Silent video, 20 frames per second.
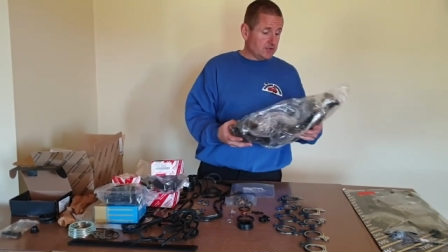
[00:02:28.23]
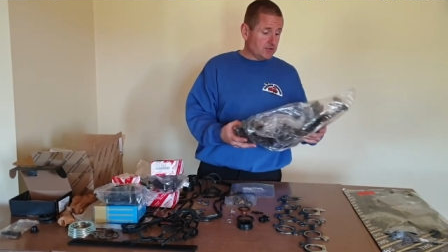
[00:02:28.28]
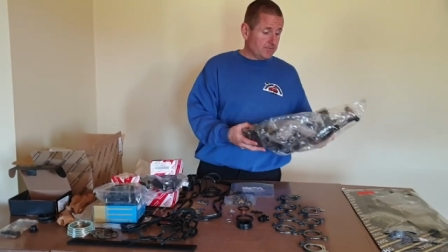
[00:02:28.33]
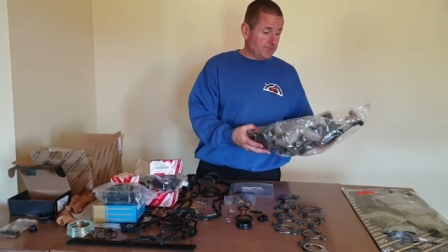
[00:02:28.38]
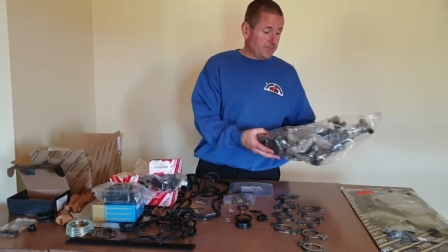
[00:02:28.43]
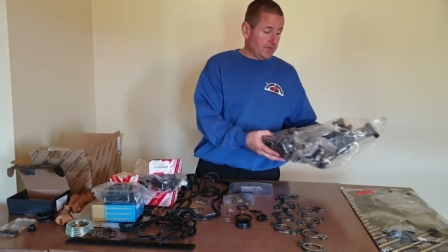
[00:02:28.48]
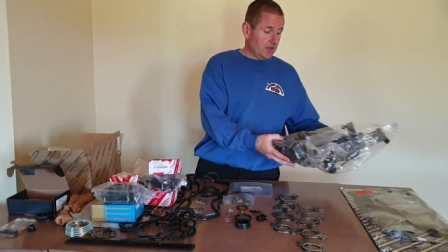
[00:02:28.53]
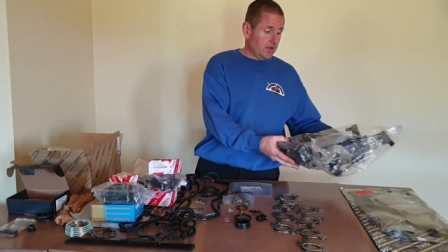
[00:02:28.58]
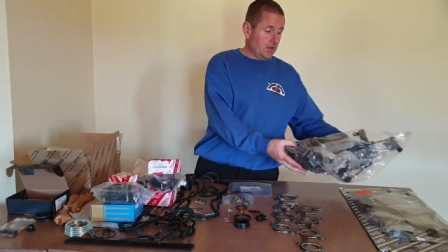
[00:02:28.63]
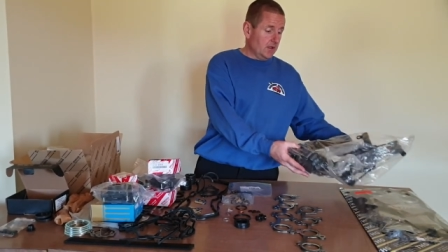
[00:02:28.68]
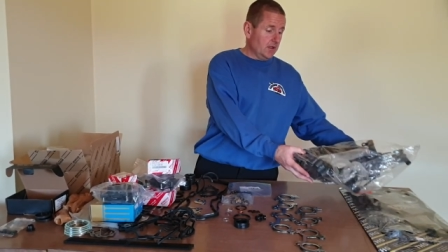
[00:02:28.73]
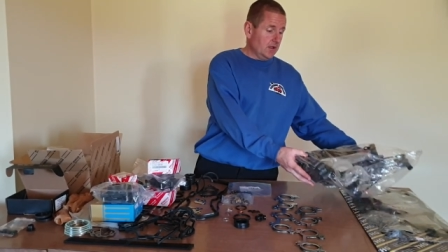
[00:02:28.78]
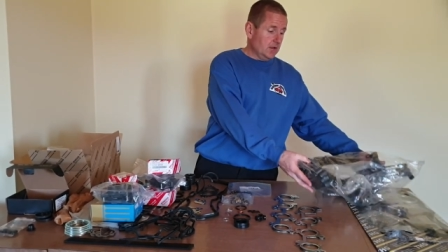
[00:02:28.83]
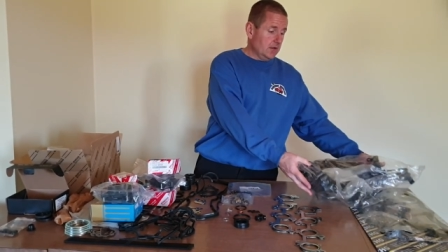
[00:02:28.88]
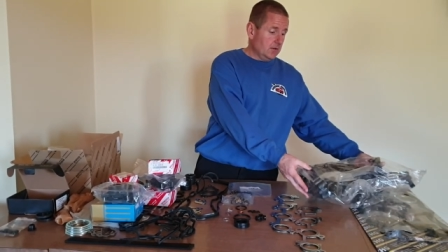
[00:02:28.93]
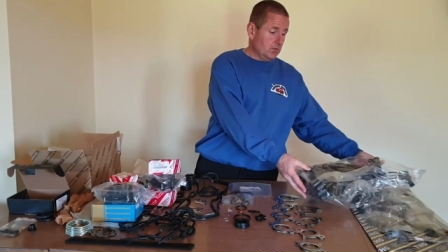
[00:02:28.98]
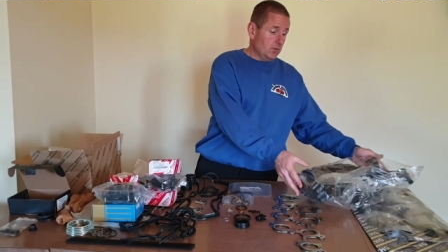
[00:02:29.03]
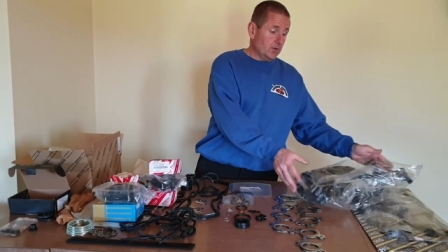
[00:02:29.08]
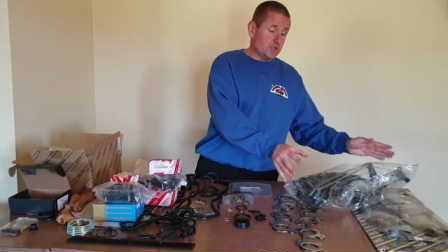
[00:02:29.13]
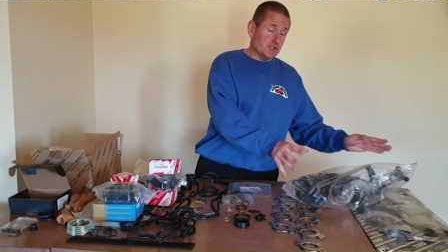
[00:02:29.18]

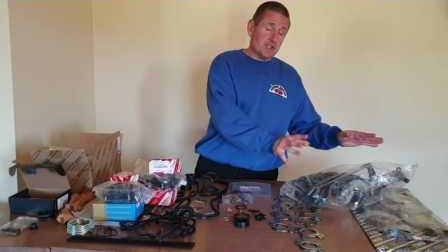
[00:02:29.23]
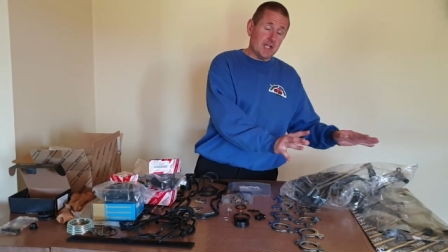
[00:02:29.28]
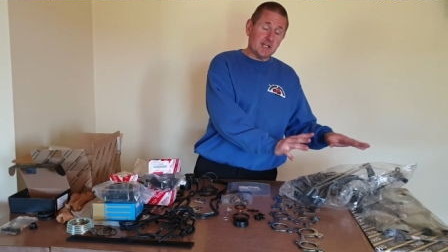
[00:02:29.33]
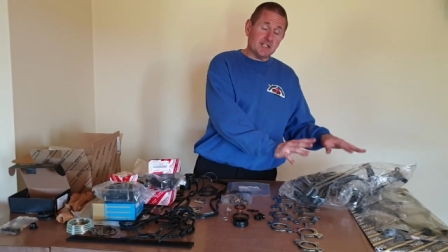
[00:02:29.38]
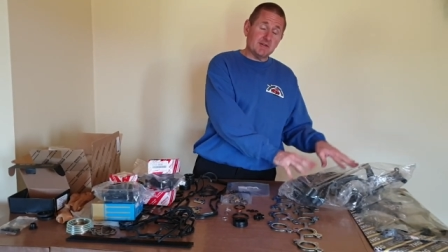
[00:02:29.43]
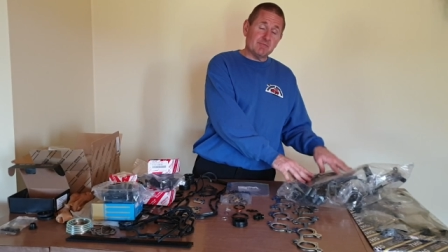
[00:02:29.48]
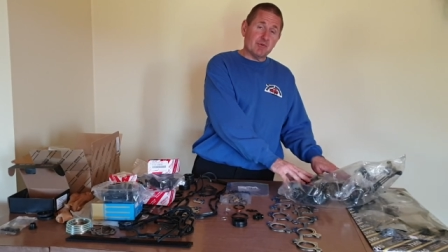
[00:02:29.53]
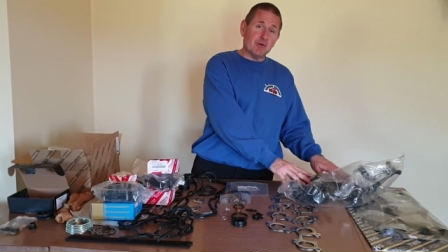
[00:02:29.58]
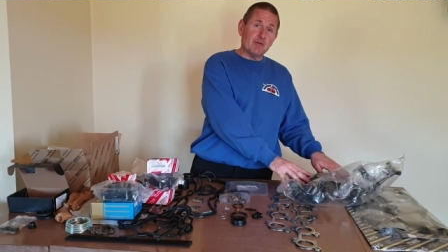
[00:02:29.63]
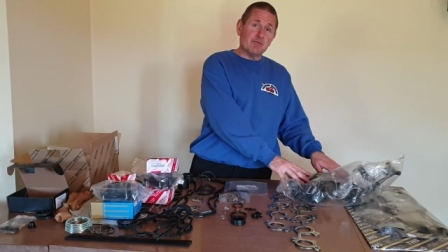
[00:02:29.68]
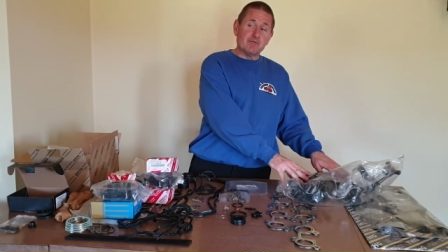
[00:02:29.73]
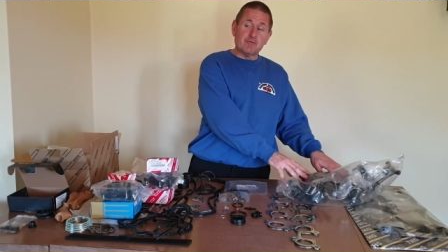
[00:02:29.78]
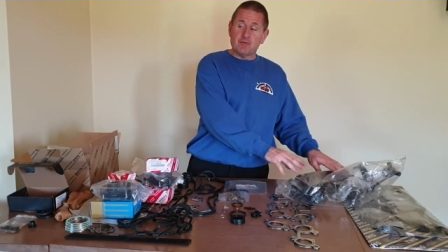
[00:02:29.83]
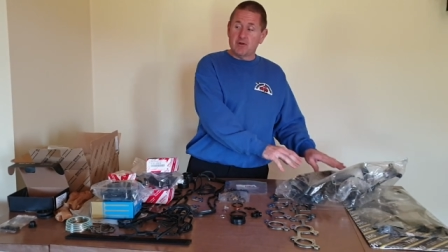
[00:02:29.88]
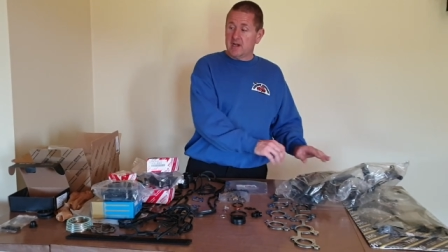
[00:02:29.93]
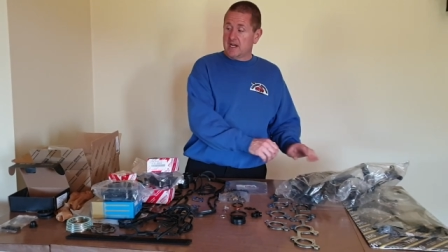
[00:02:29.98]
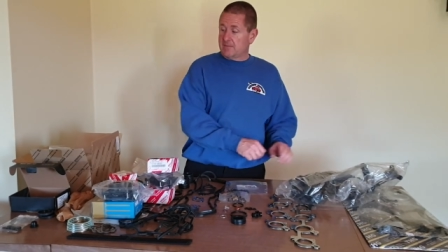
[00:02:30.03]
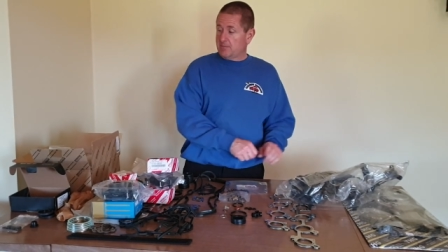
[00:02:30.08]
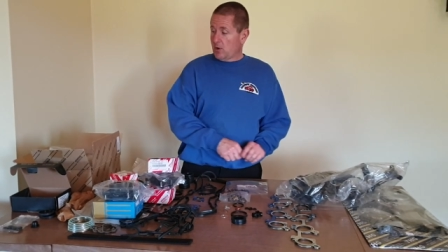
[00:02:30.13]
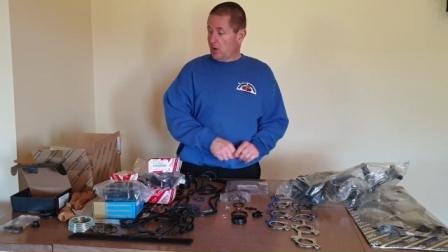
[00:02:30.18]
which has actually proved
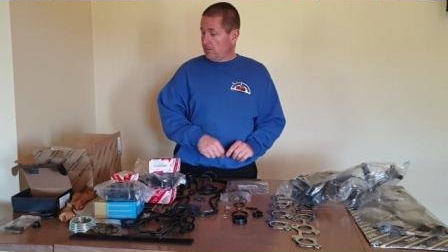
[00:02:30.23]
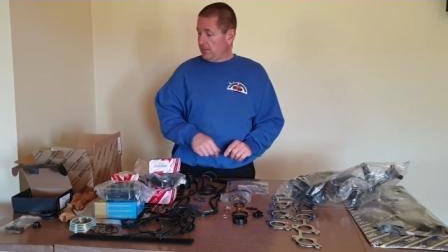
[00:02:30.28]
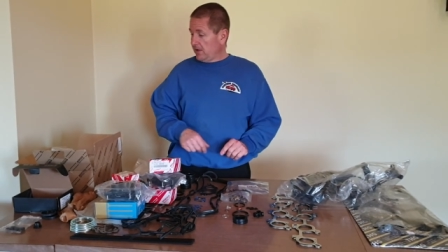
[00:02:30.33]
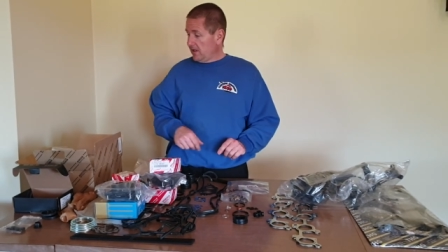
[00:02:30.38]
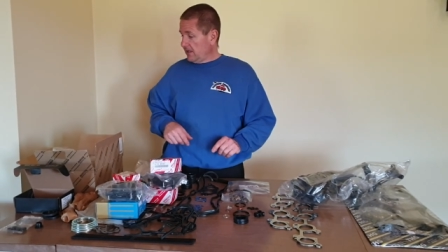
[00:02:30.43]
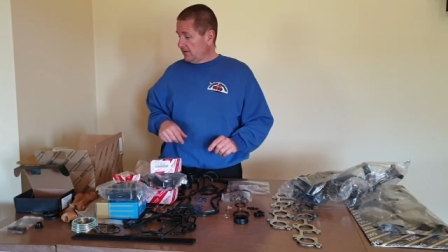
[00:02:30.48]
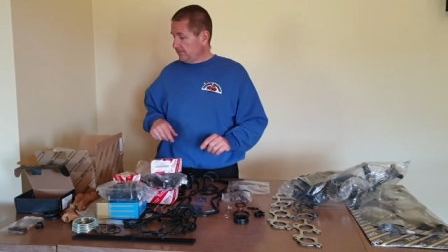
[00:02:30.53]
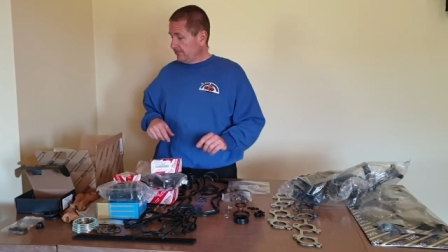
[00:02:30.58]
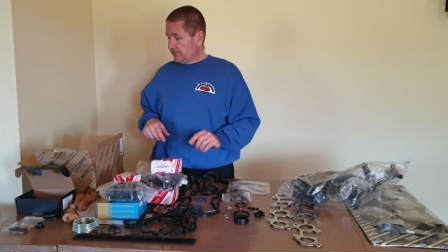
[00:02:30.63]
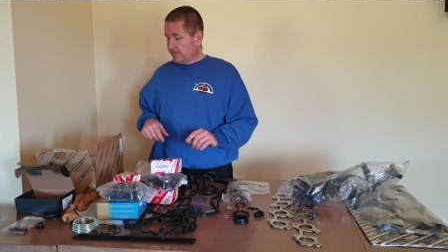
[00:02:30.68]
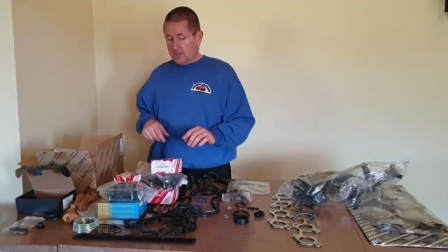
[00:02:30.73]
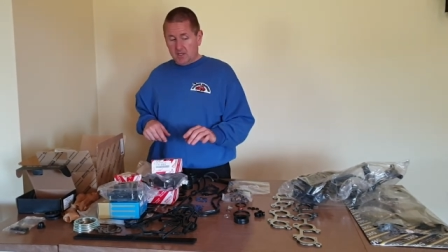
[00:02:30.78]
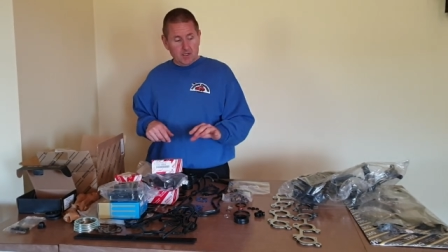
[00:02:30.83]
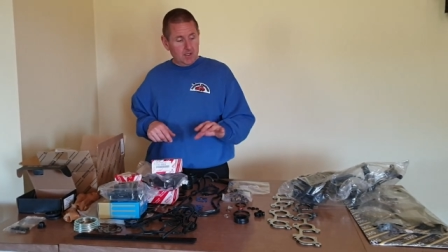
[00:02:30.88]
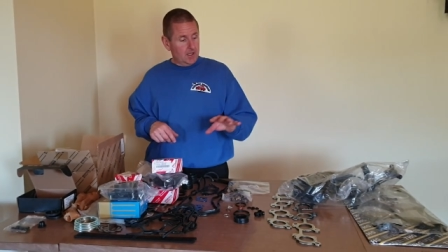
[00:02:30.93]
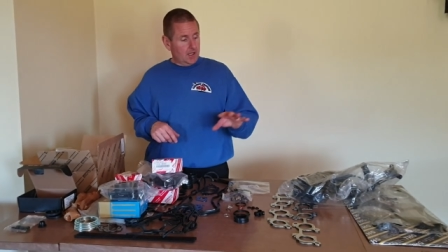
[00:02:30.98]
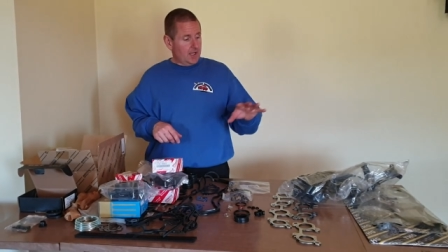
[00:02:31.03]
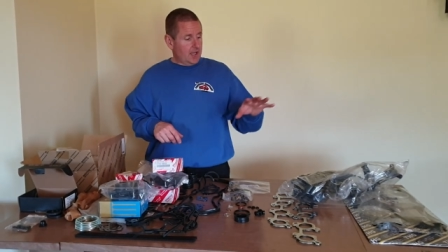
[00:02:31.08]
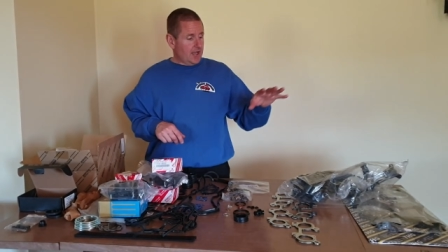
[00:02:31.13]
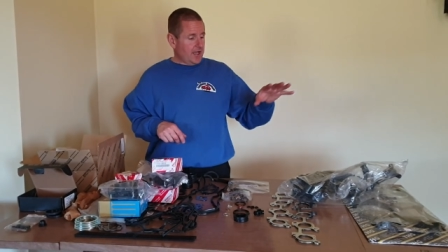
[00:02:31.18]
really popular.
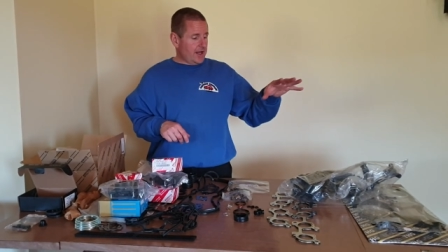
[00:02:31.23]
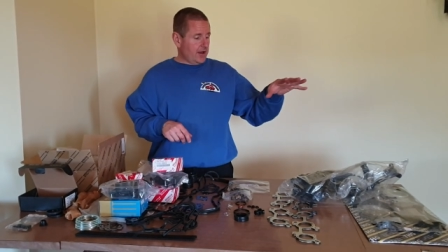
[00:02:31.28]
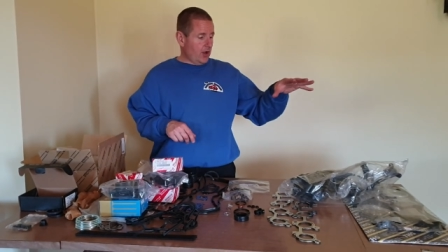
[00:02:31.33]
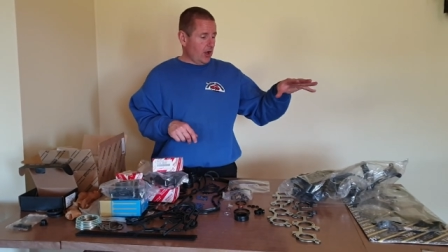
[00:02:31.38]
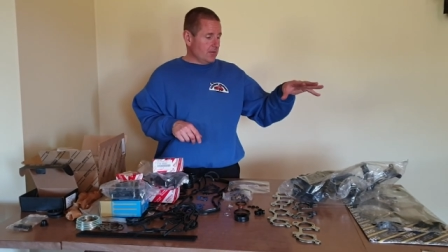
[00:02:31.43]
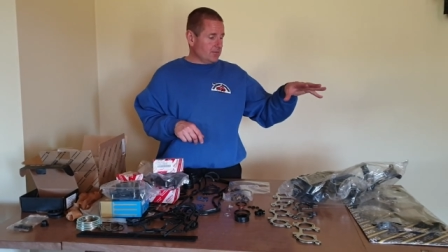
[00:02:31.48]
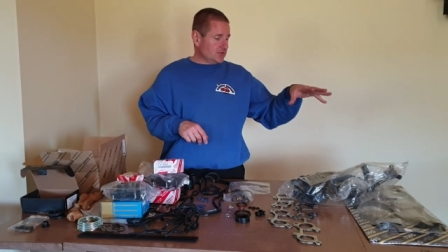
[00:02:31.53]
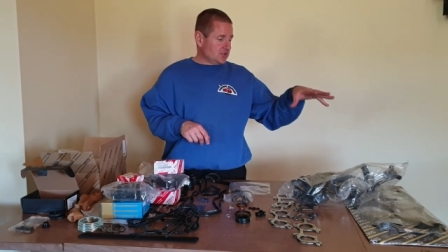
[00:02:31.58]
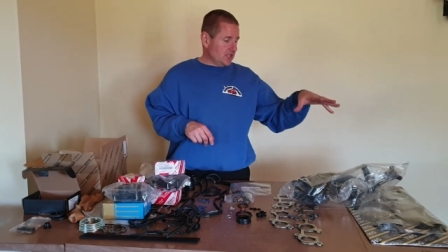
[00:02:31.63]
And I'm